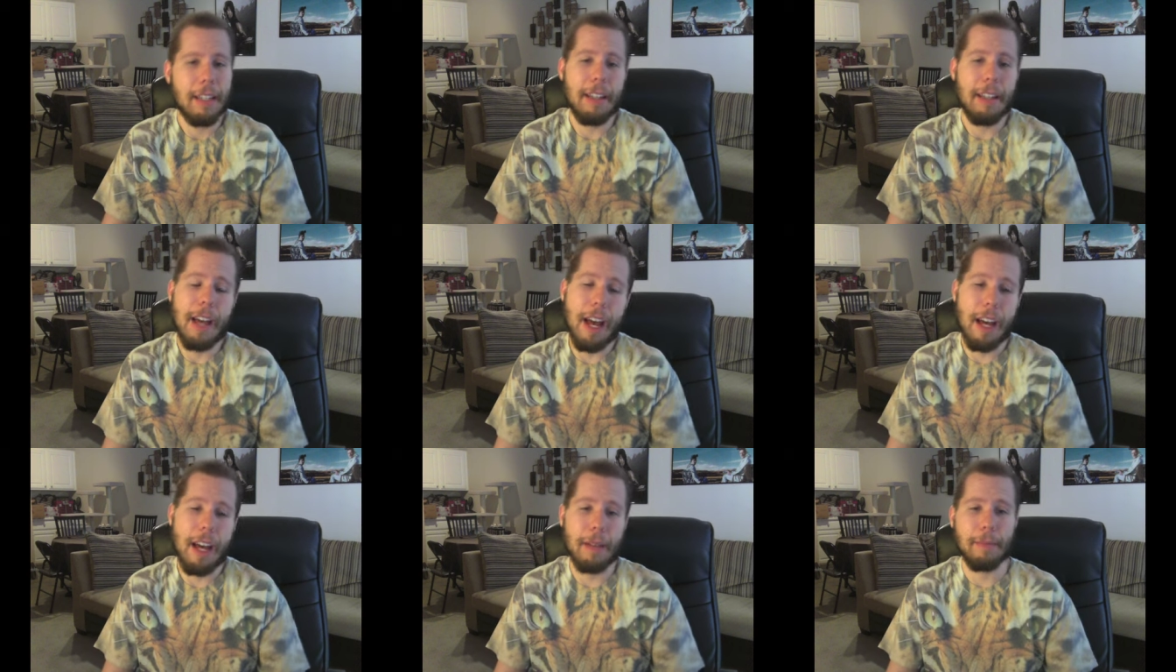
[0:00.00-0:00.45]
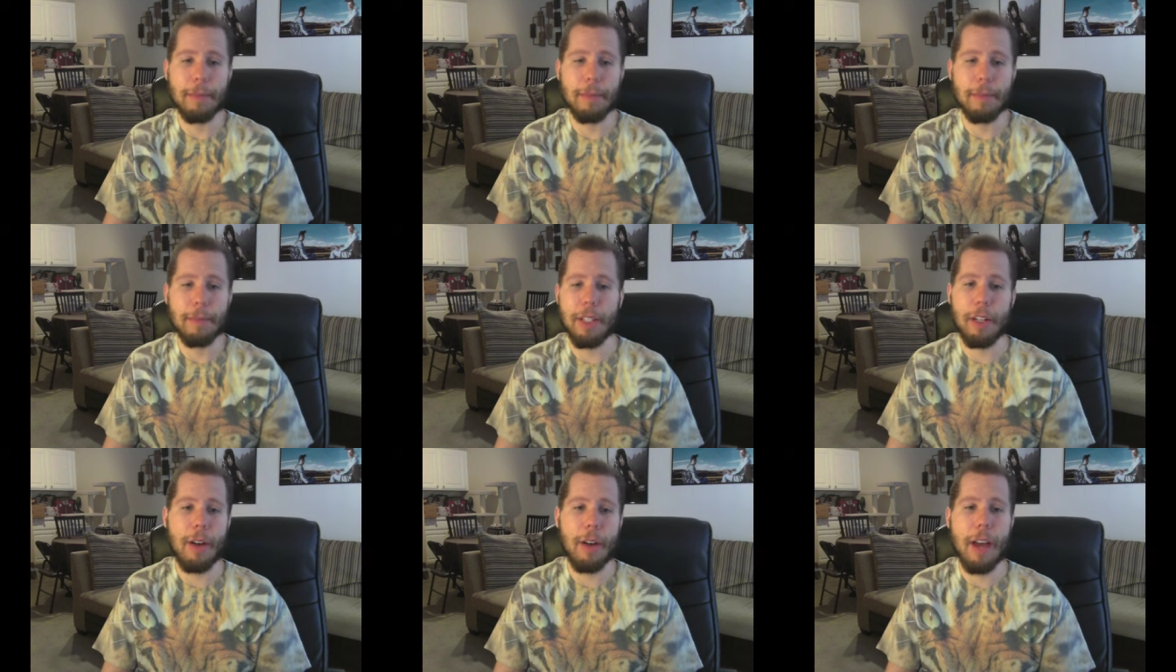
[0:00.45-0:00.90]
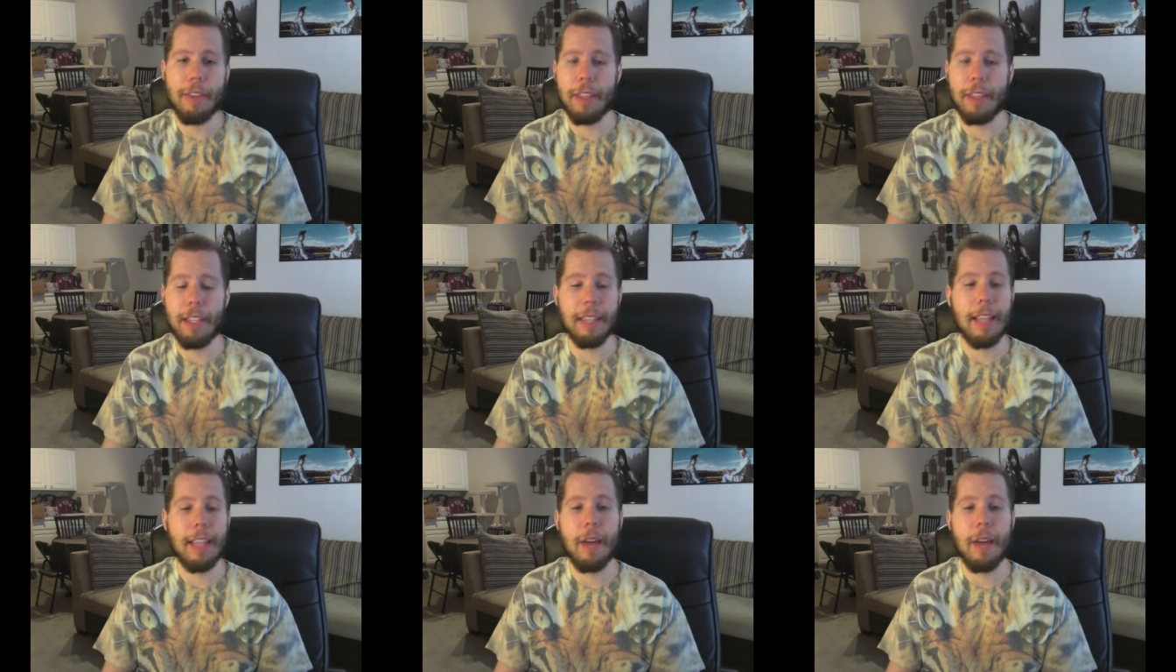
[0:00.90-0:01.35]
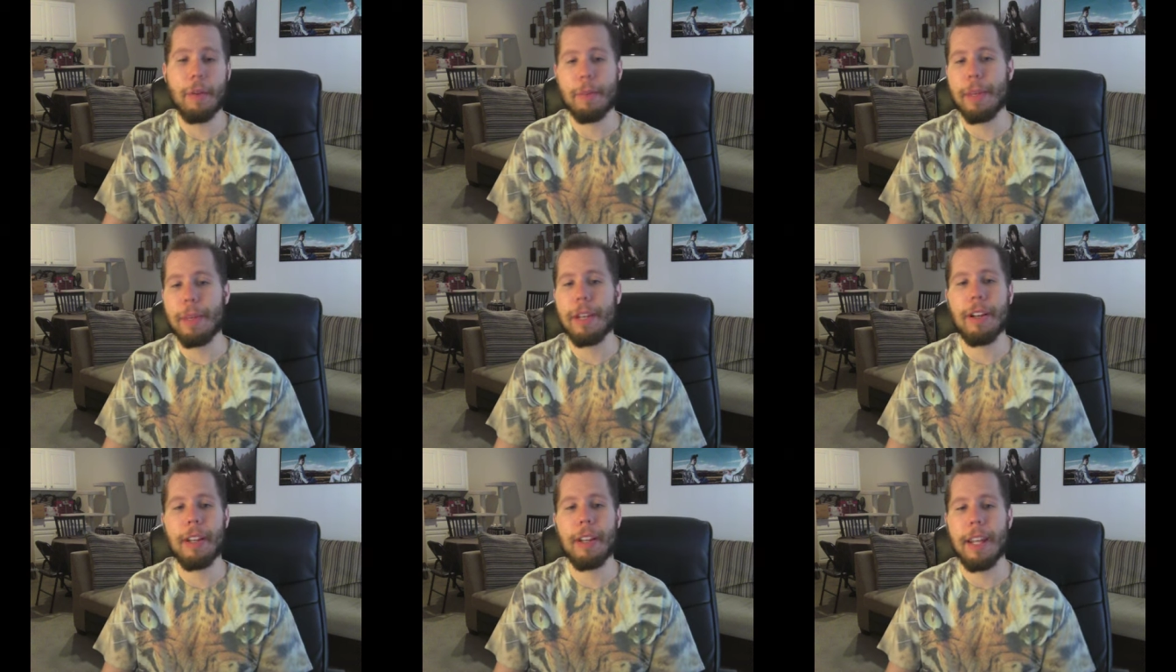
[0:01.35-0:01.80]
um, you know, I think that that would
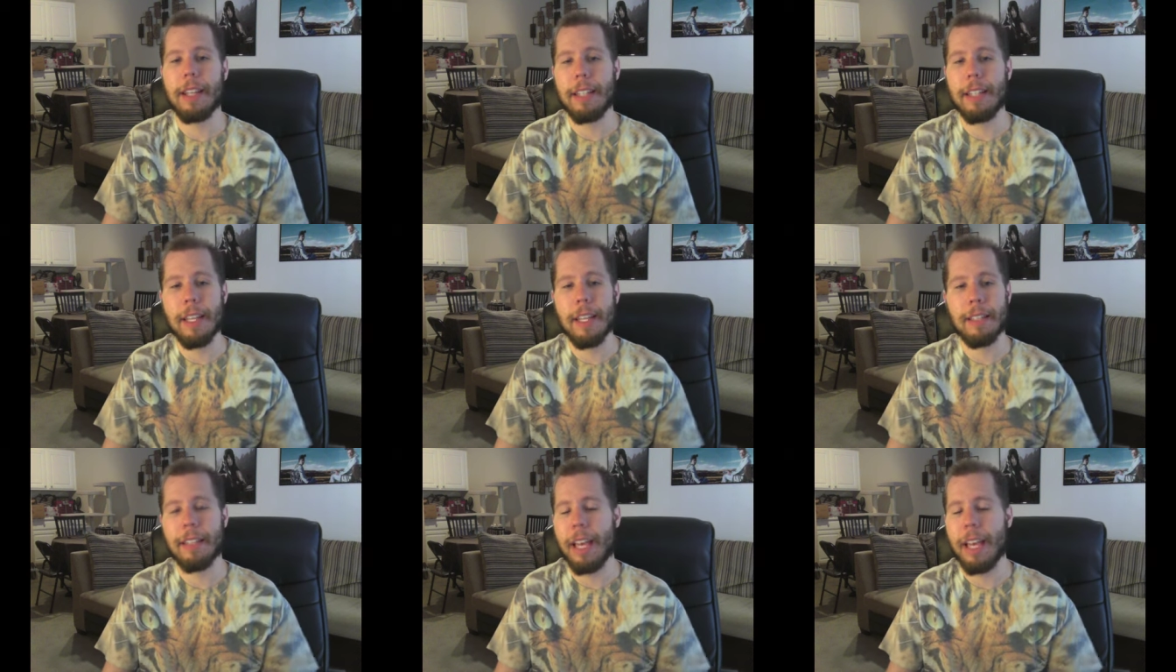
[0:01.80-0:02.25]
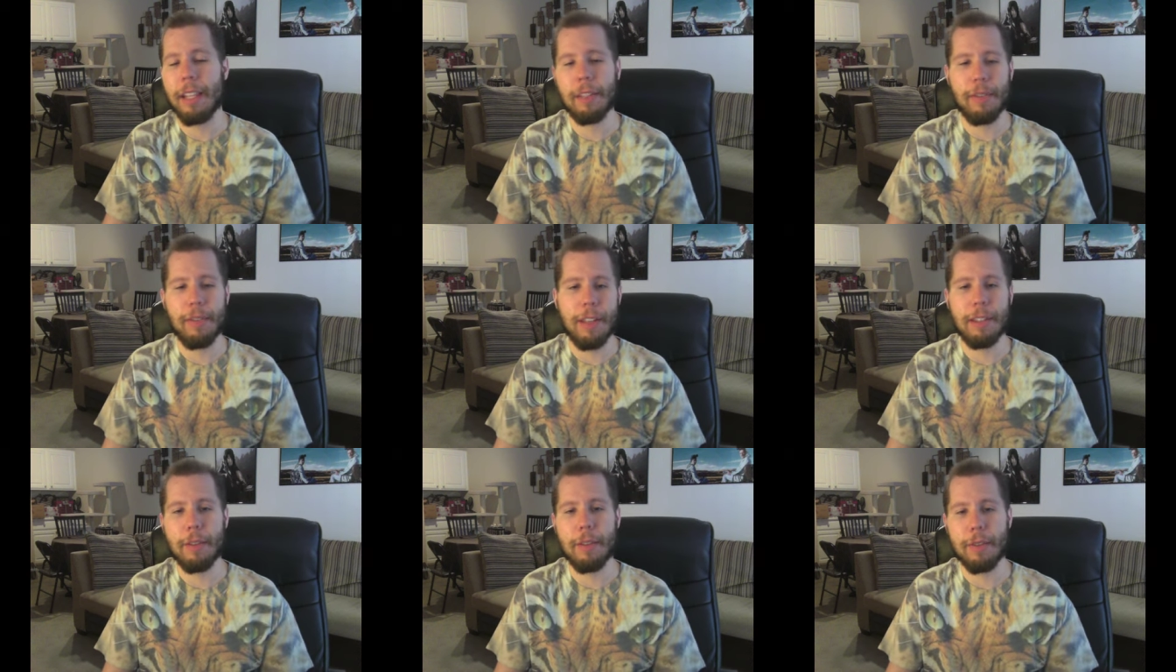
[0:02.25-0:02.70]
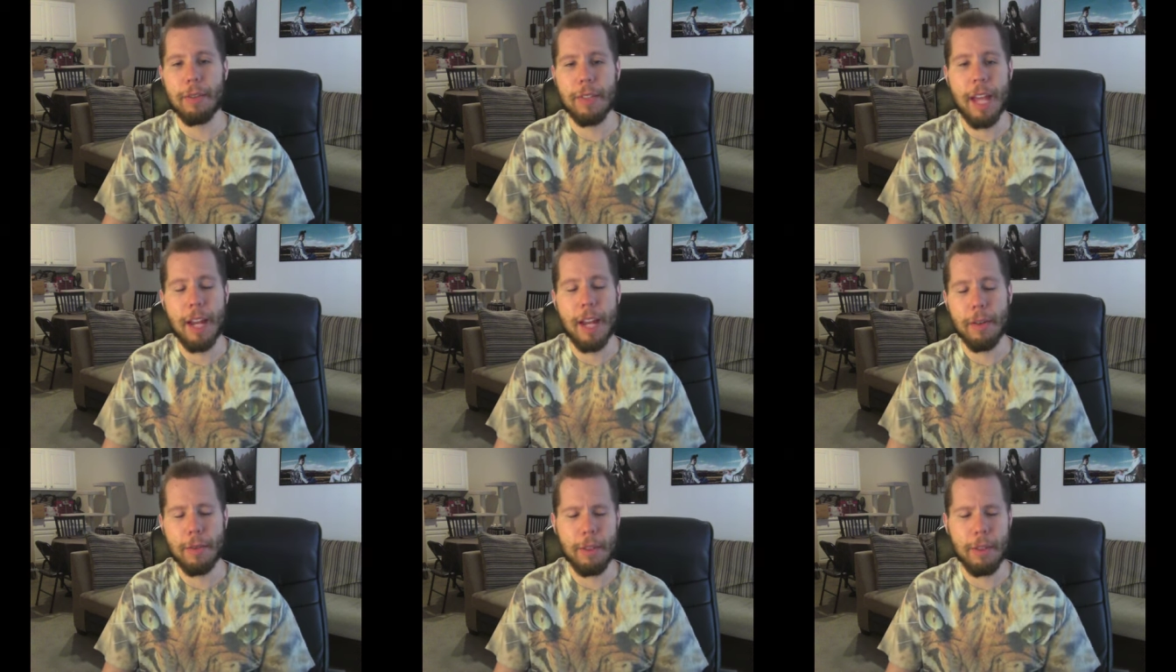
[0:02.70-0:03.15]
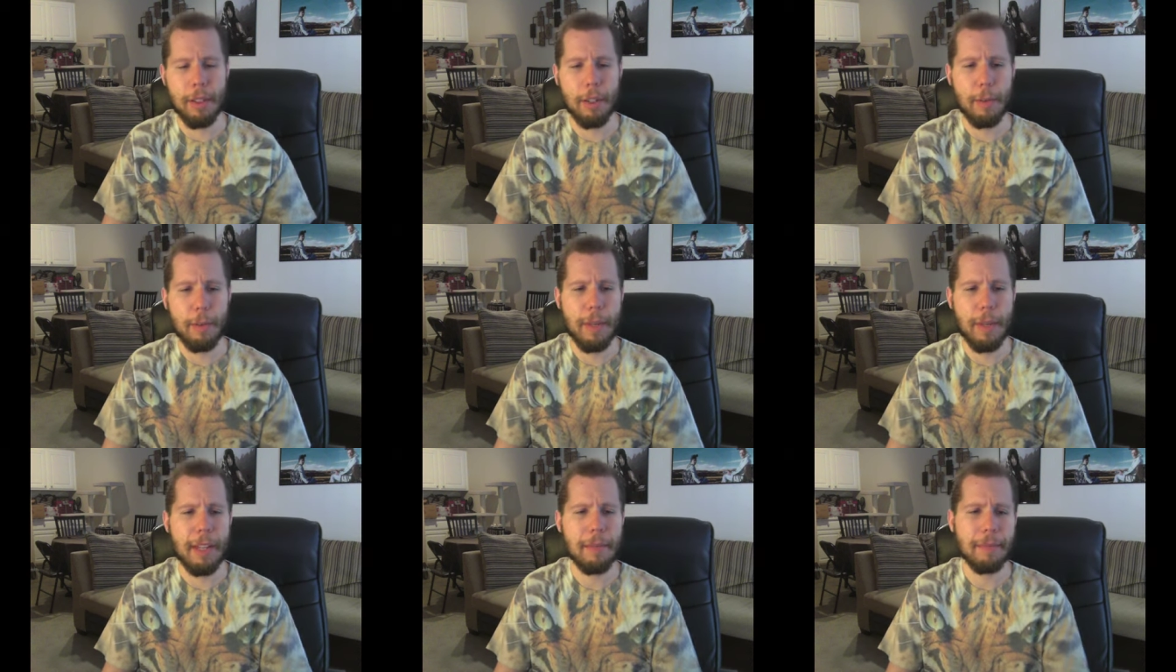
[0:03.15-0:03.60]
be a good idea to elevate those titles a
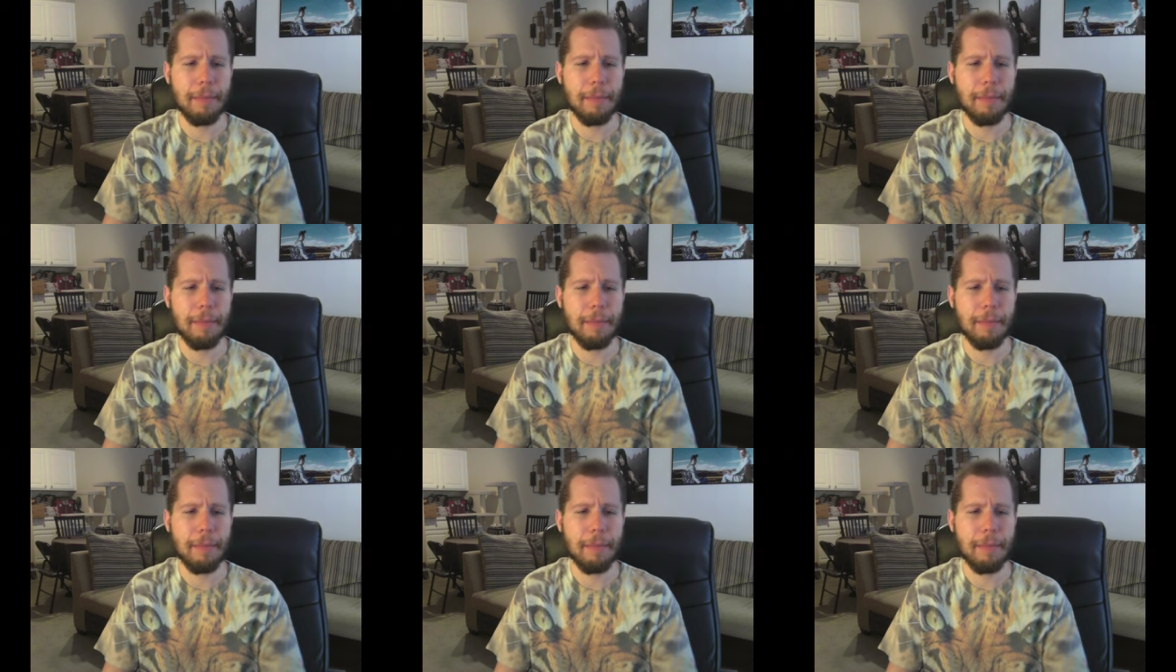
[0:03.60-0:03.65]
little bit.